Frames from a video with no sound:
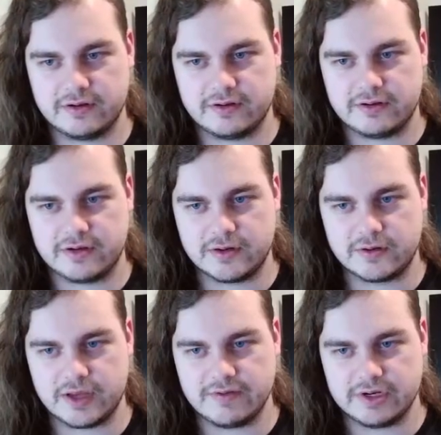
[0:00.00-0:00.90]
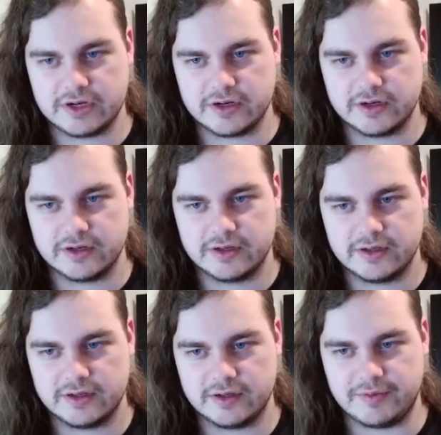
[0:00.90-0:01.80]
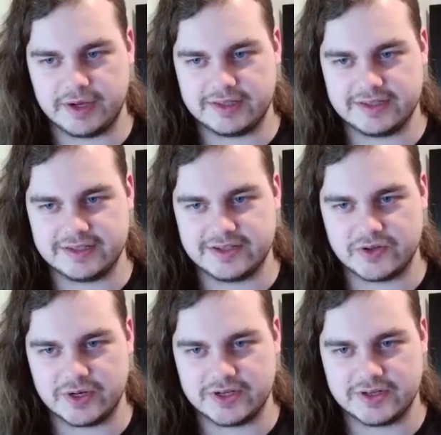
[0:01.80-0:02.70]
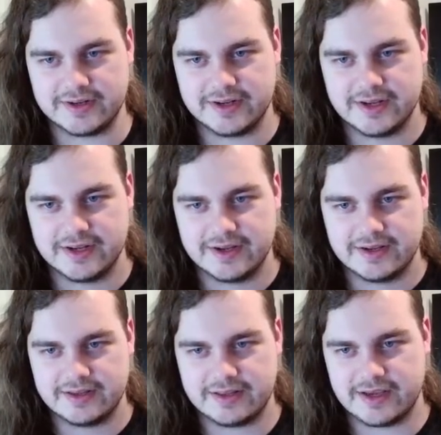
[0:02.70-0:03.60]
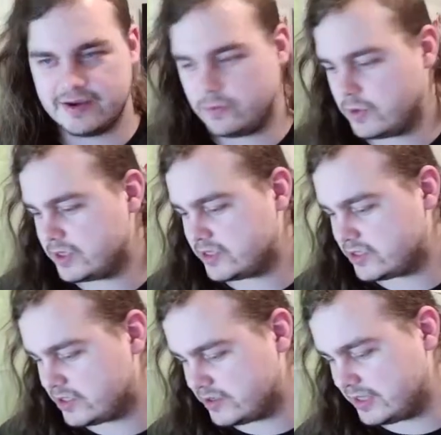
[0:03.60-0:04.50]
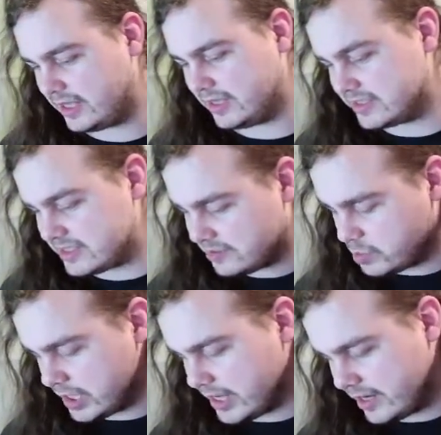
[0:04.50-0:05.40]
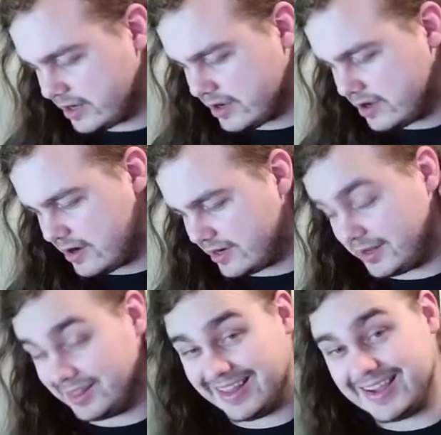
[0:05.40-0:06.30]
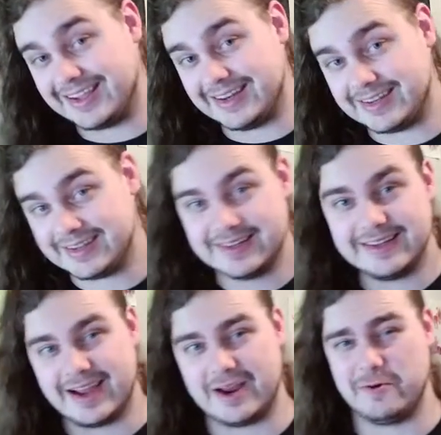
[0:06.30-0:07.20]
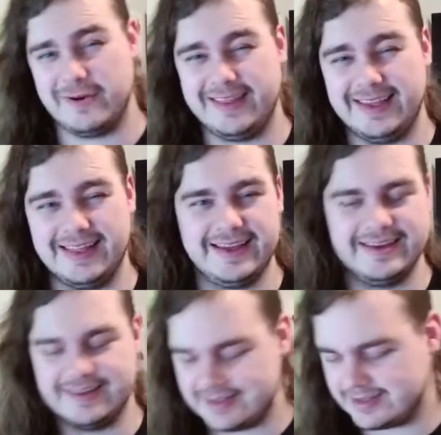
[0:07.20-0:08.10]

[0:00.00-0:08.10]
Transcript: don't give a darn about the situation. They want to show that they can still play, and I like it. I really like it.